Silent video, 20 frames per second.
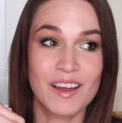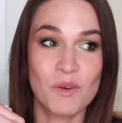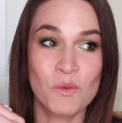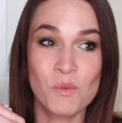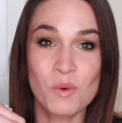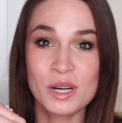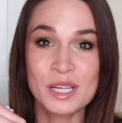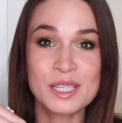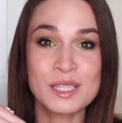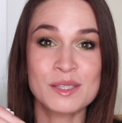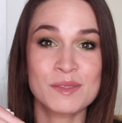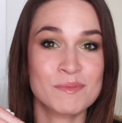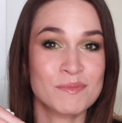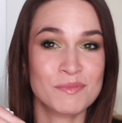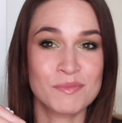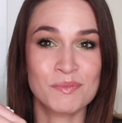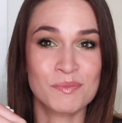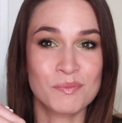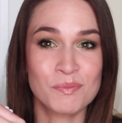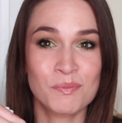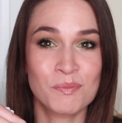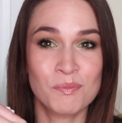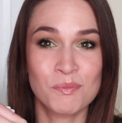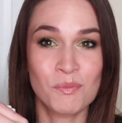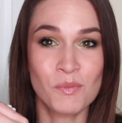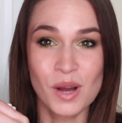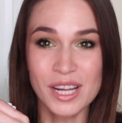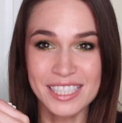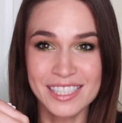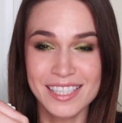What?
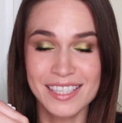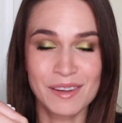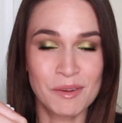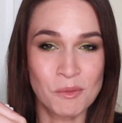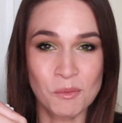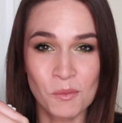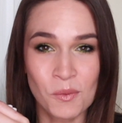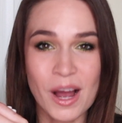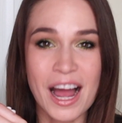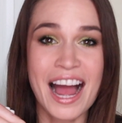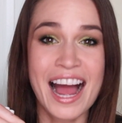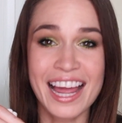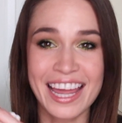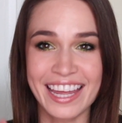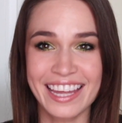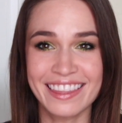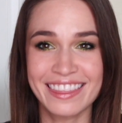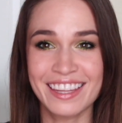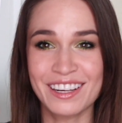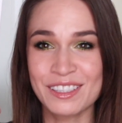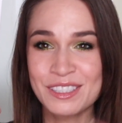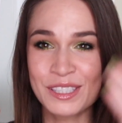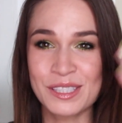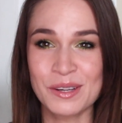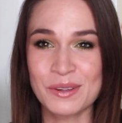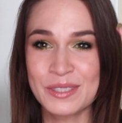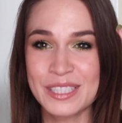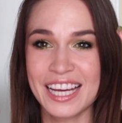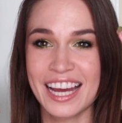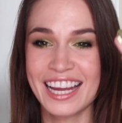Why? They're
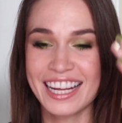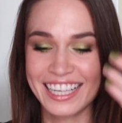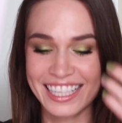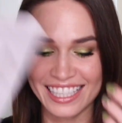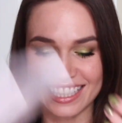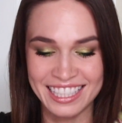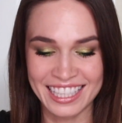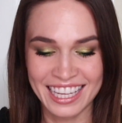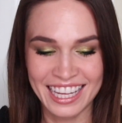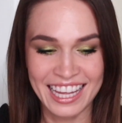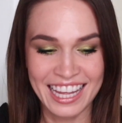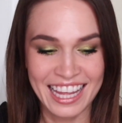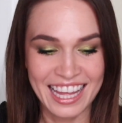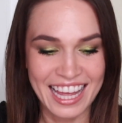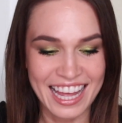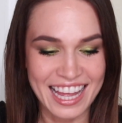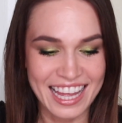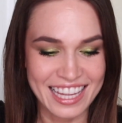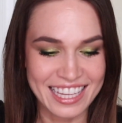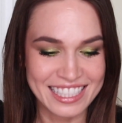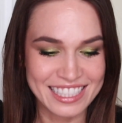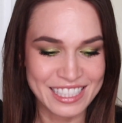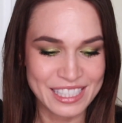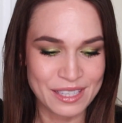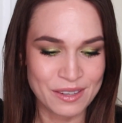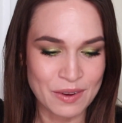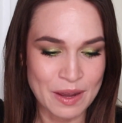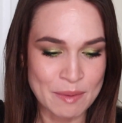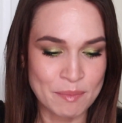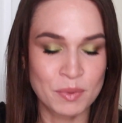so tiny. And
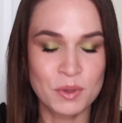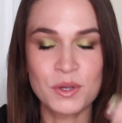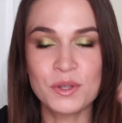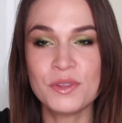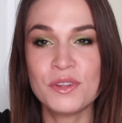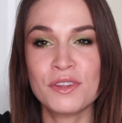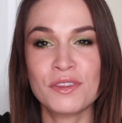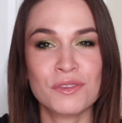so I pulled the